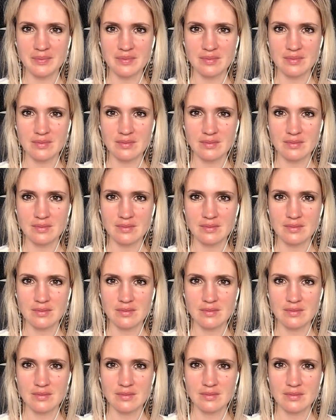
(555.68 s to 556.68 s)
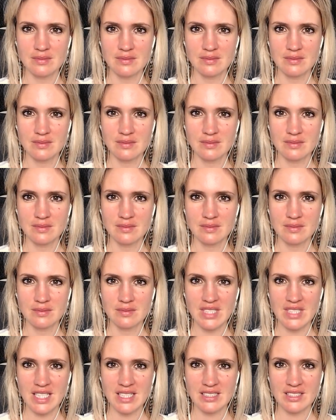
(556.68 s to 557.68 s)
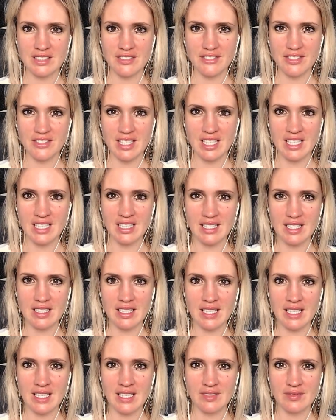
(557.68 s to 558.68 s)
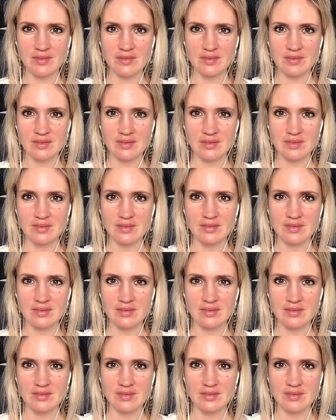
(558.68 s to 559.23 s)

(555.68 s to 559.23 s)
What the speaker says: It's like, okay, there is this peace and that's it.